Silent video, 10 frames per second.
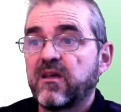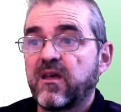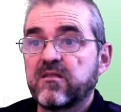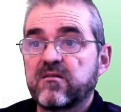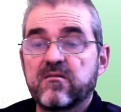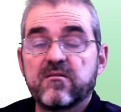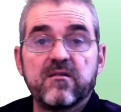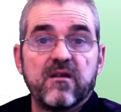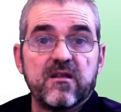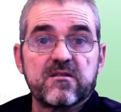and
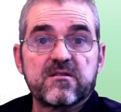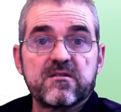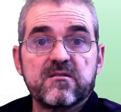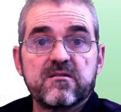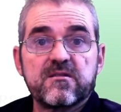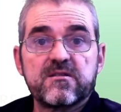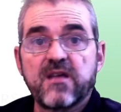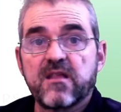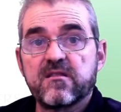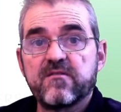its standard